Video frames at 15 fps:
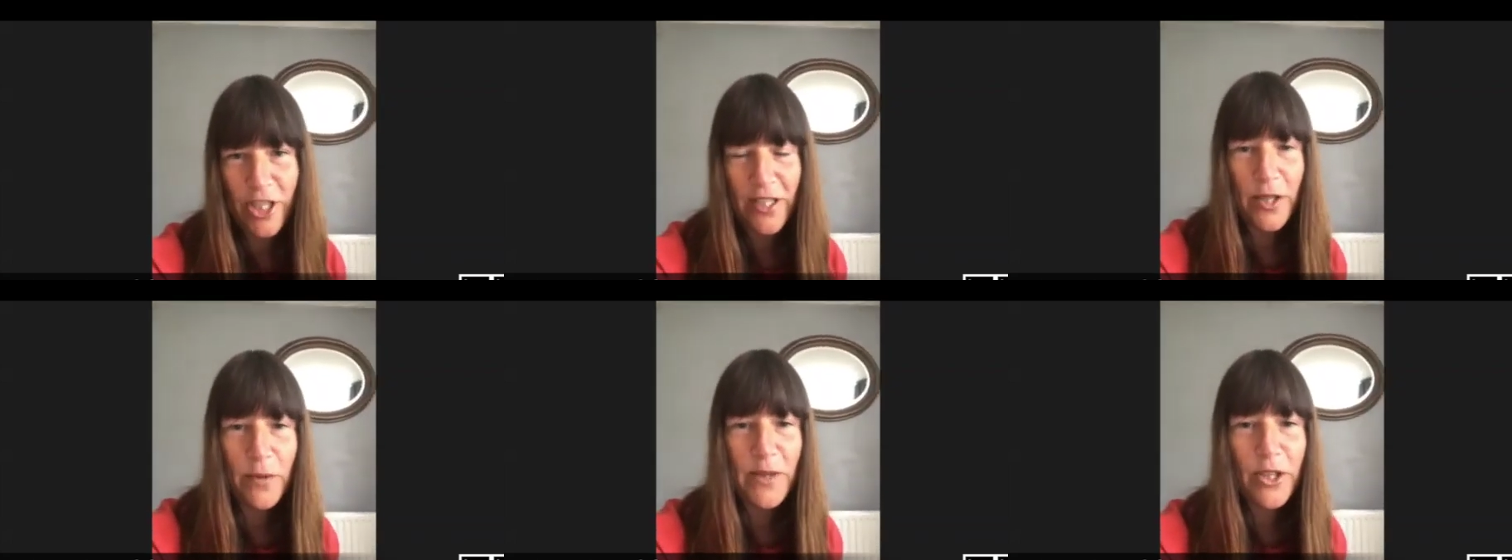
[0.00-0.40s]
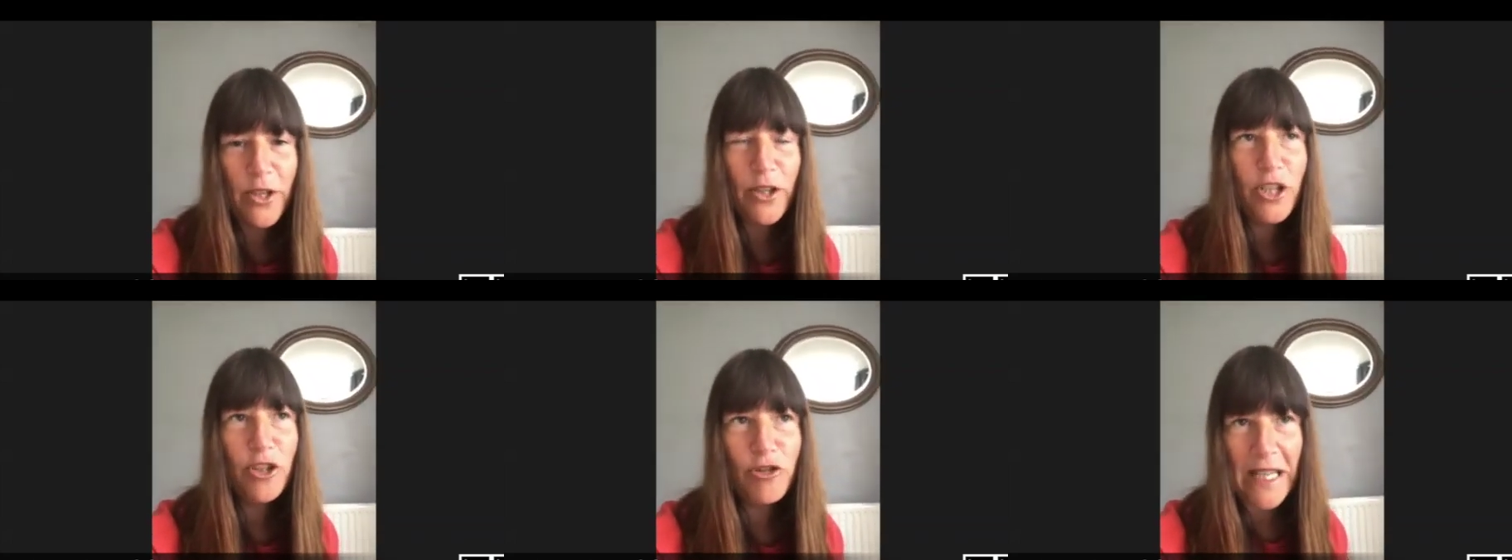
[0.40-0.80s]
So it's
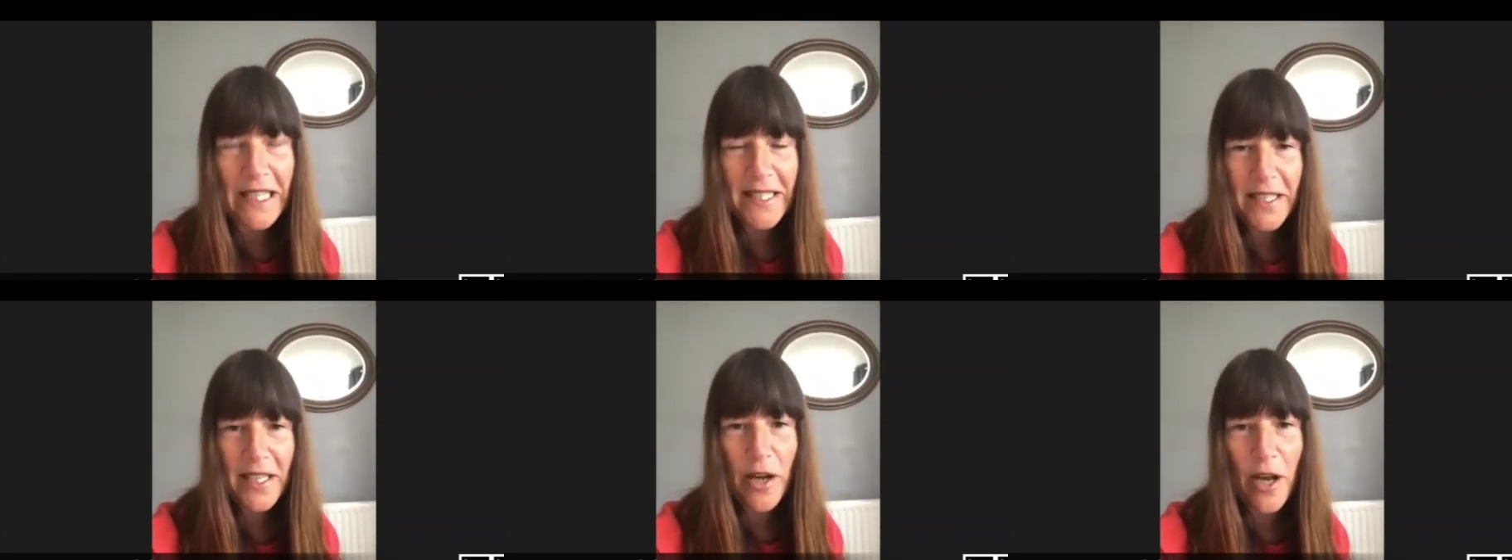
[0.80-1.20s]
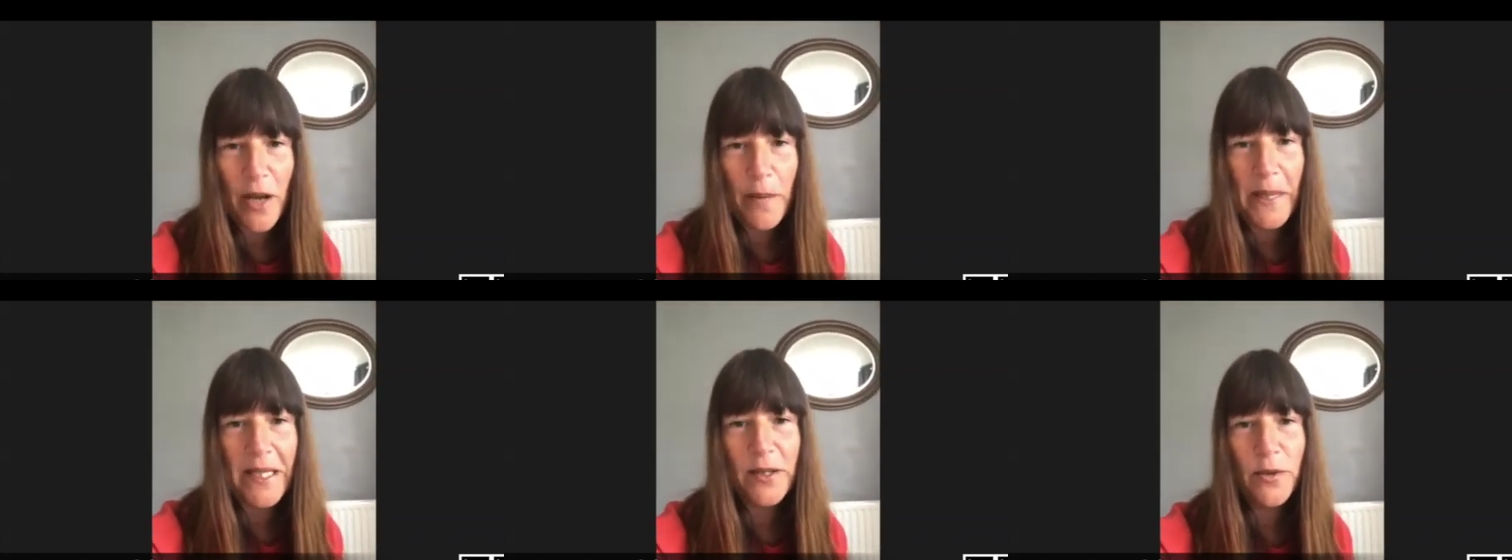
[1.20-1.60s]
not your dressing up,
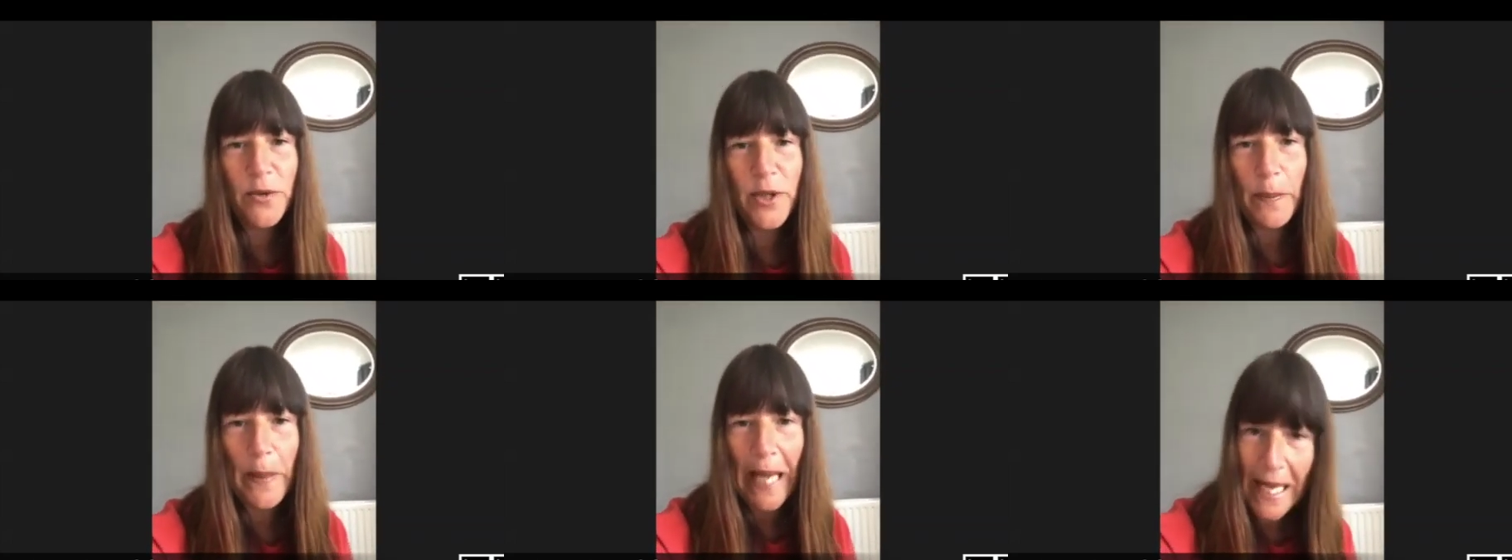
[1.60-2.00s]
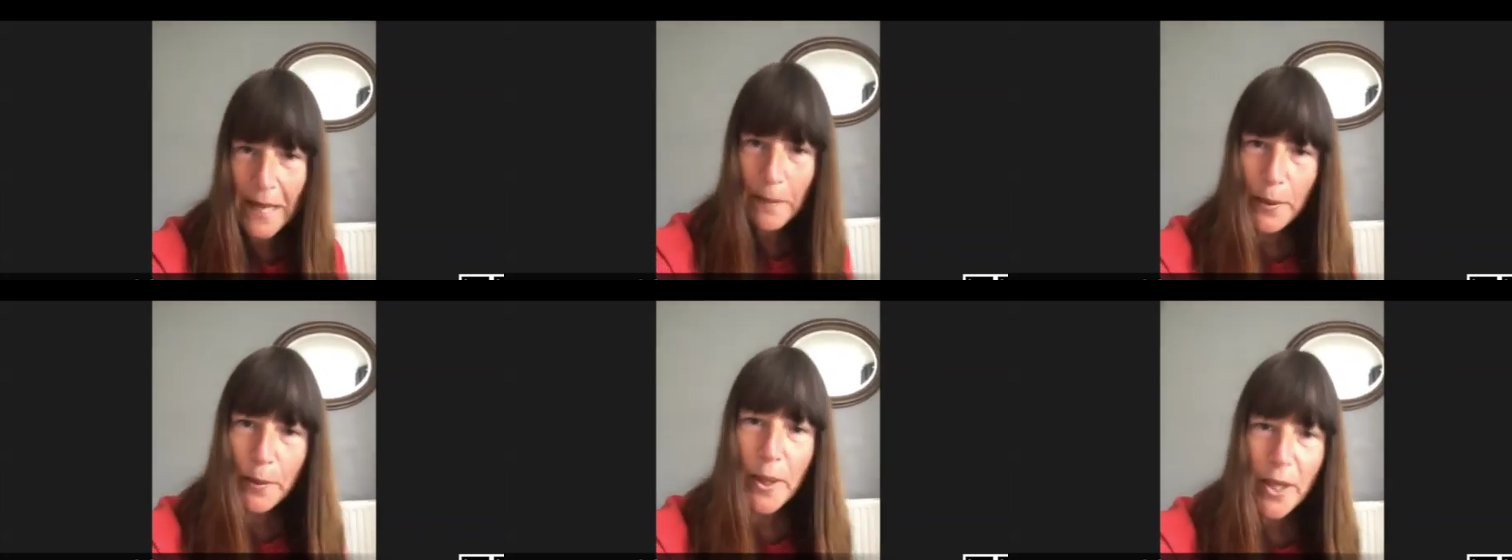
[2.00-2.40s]
it's all the
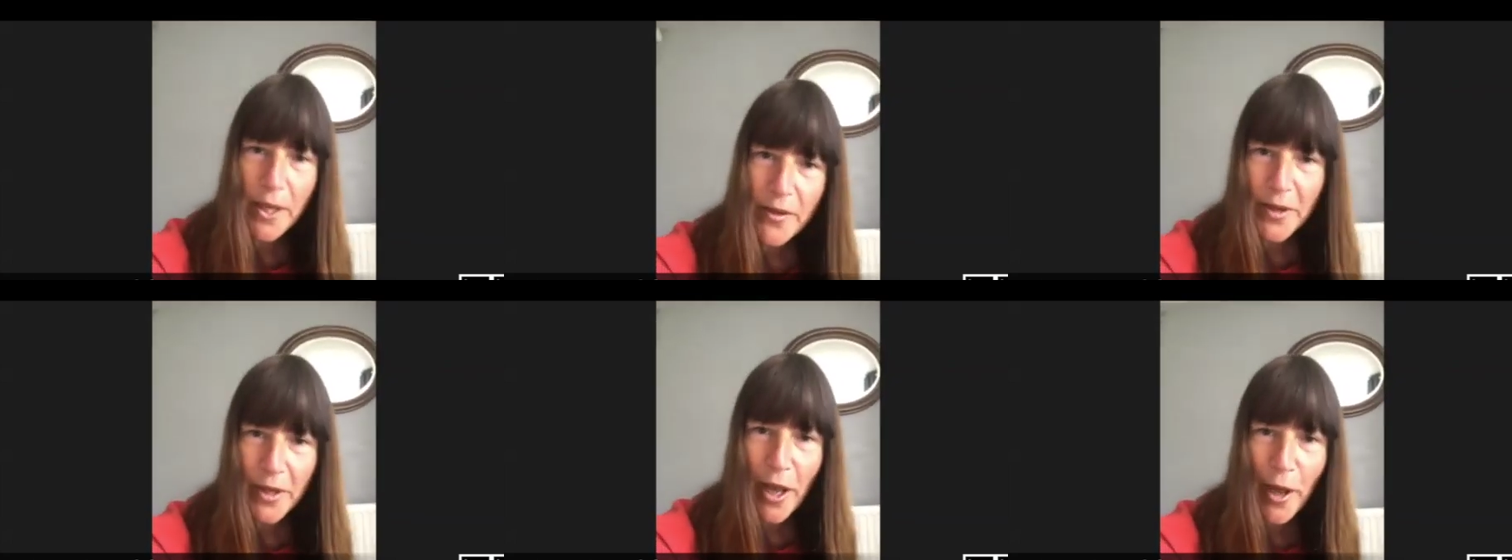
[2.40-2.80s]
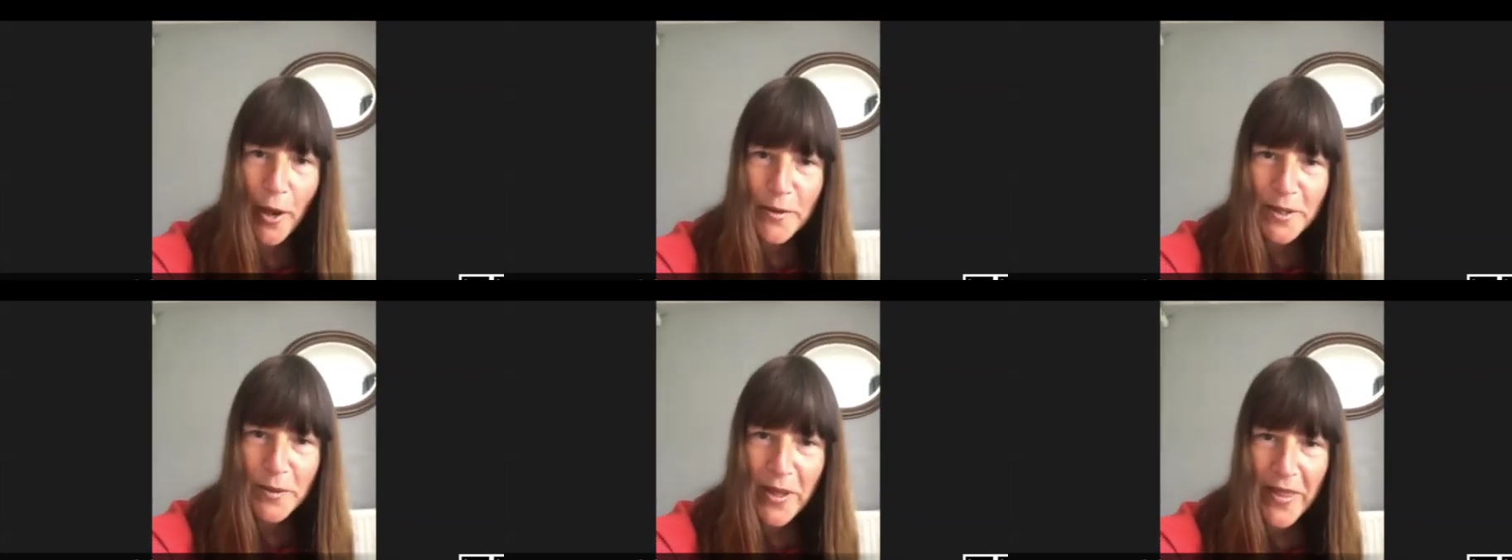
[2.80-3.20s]
paperwork that
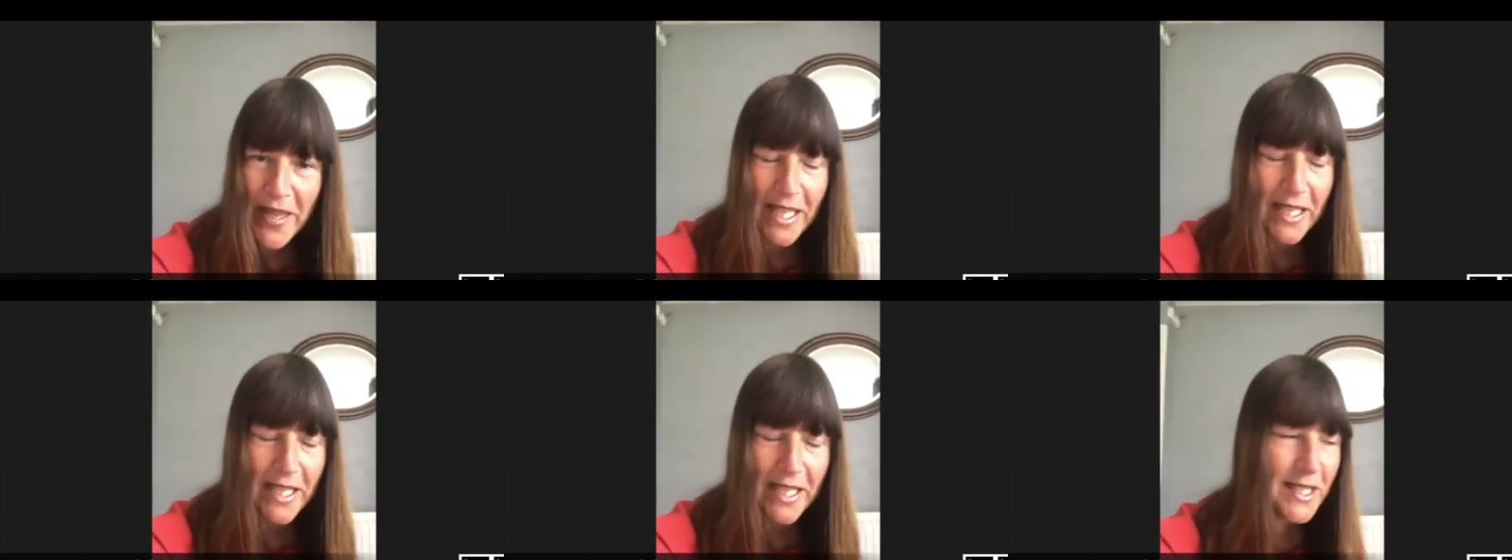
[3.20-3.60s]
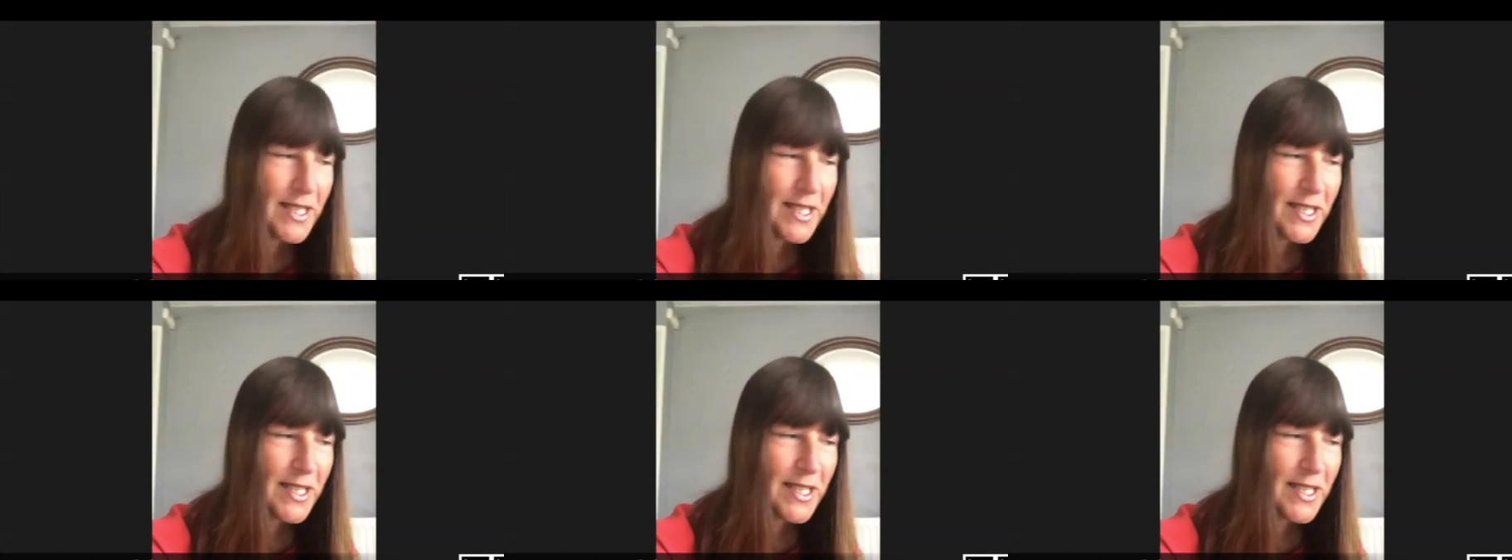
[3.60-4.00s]
goes with it.
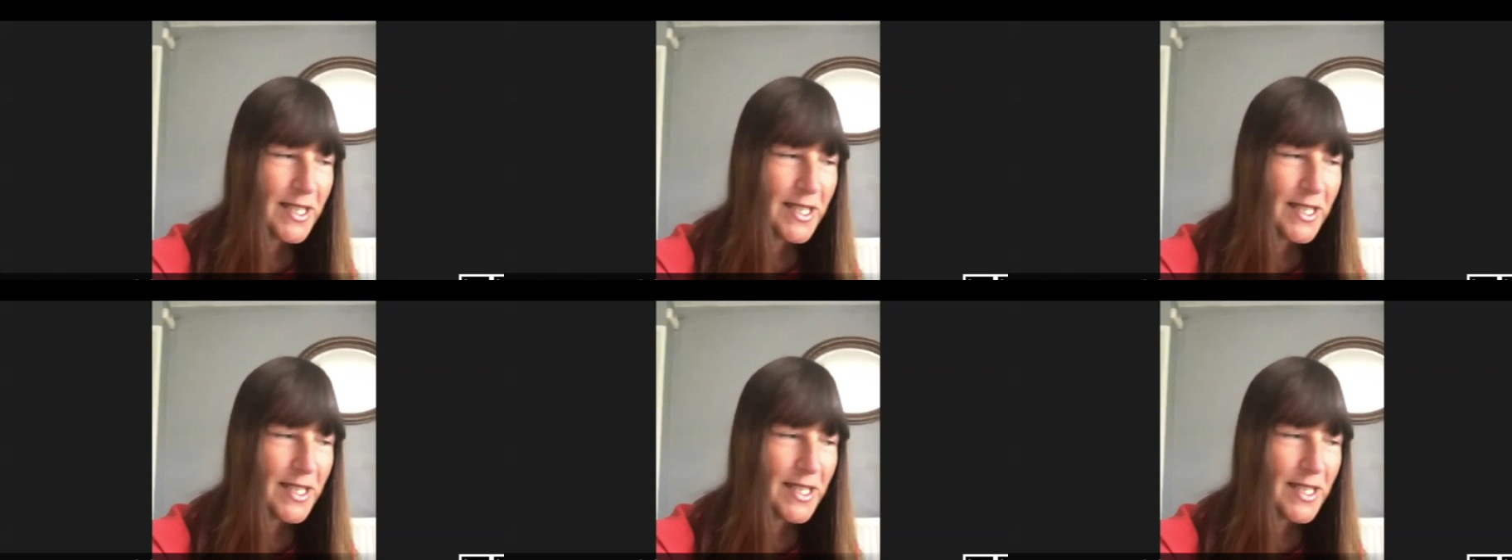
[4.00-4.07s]
So